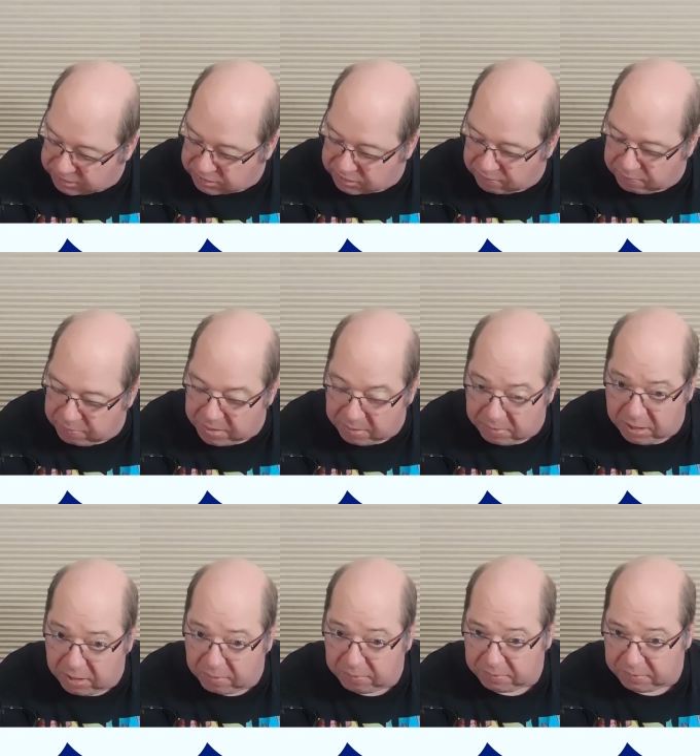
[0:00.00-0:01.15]
the
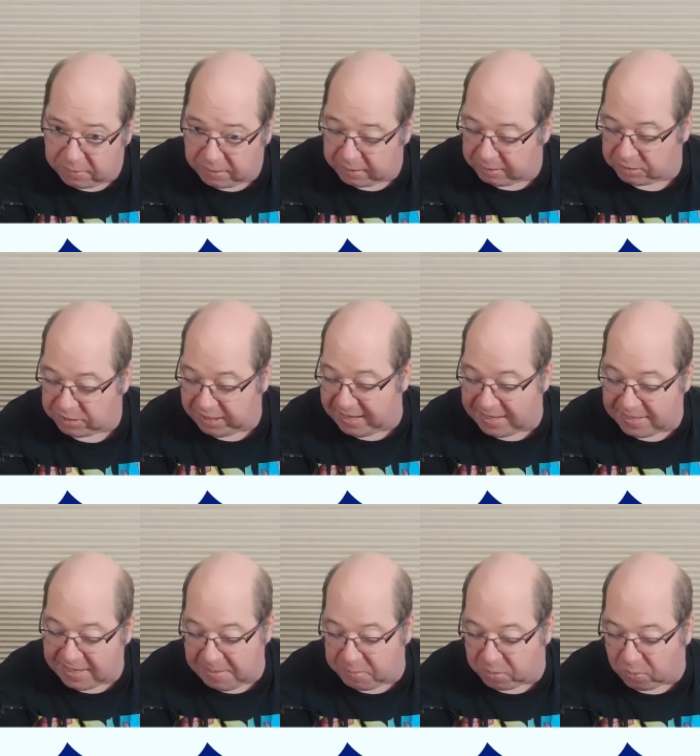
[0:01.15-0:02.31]
Digging
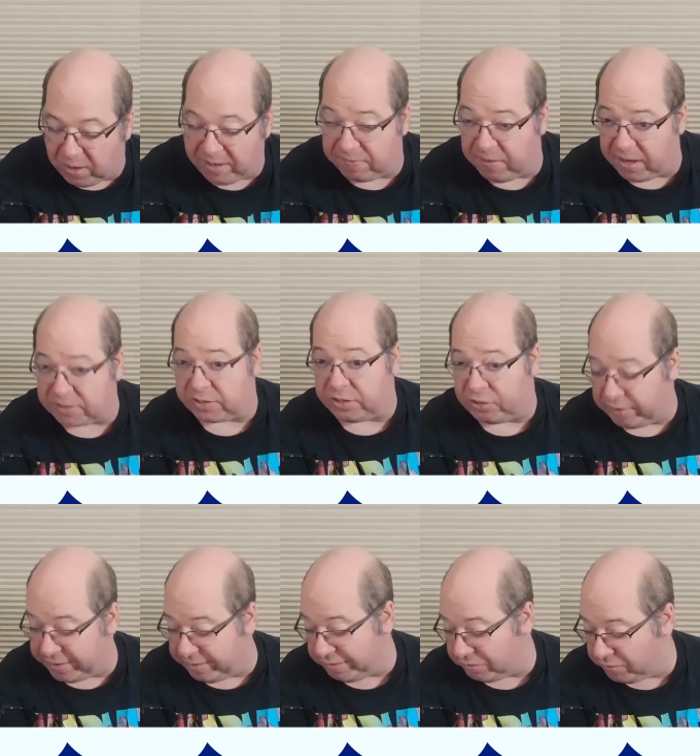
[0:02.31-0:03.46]
Deep or White Fox could
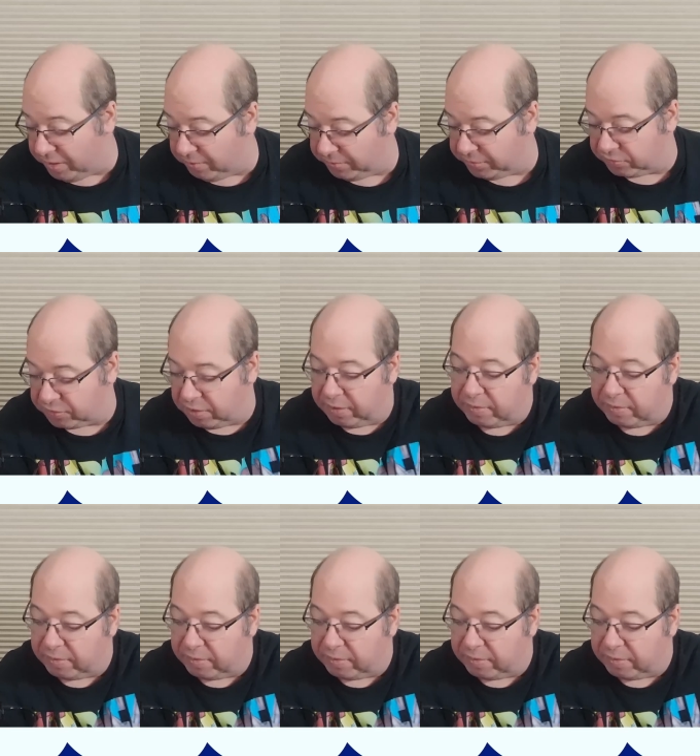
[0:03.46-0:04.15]
trigger as well with this card.